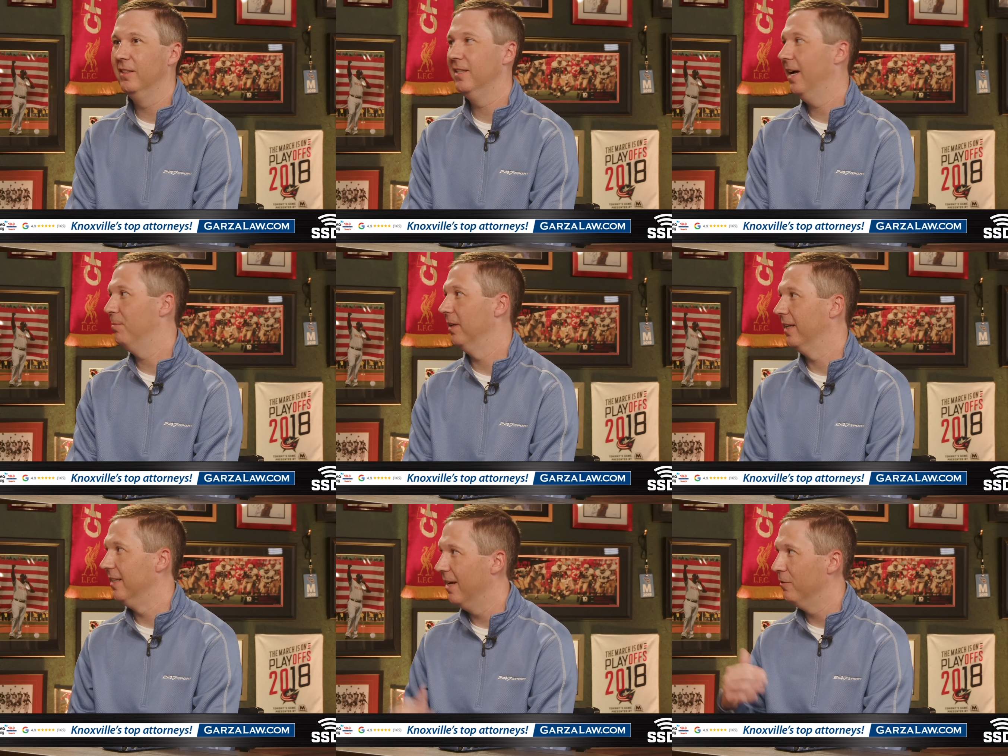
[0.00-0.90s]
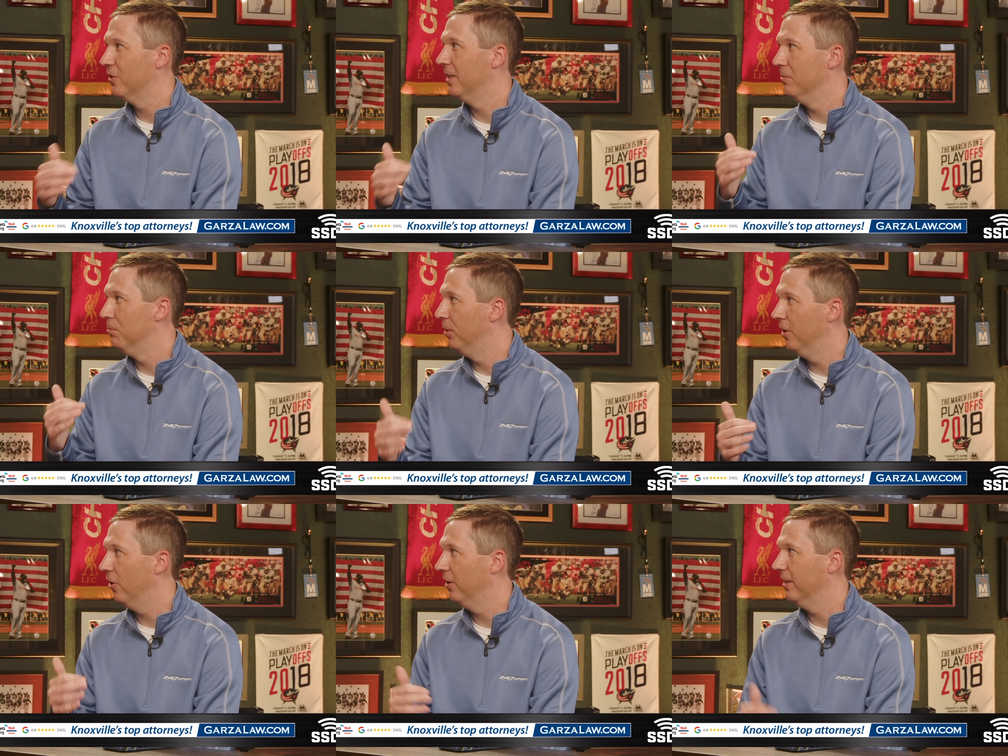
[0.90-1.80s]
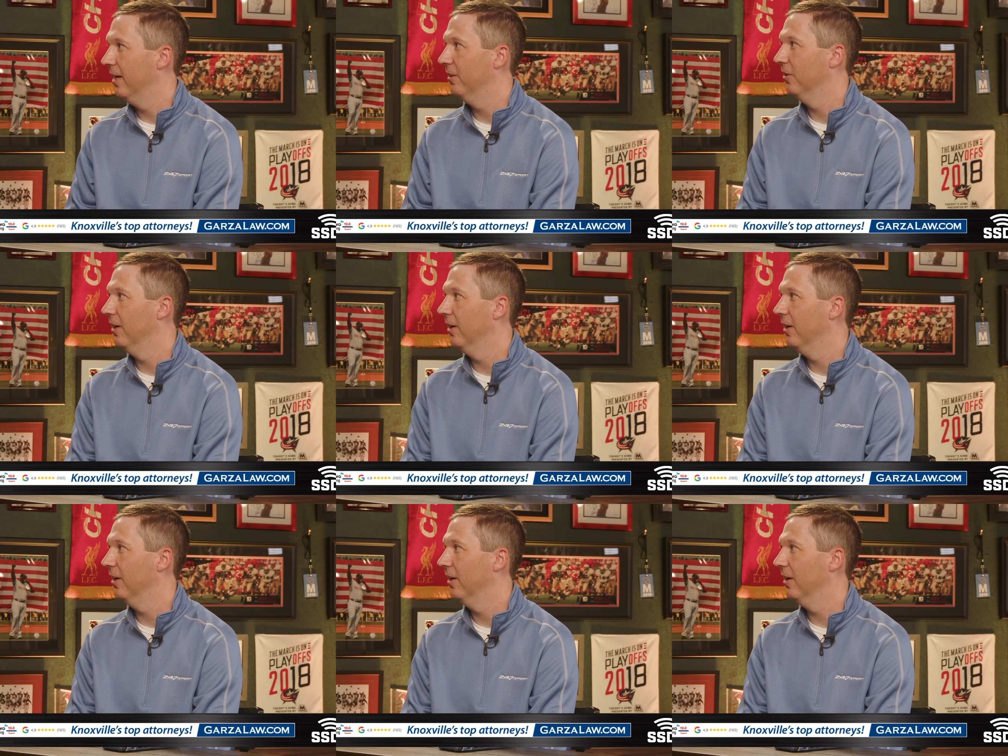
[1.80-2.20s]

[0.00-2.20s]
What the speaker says: type that can never seem to put it all together.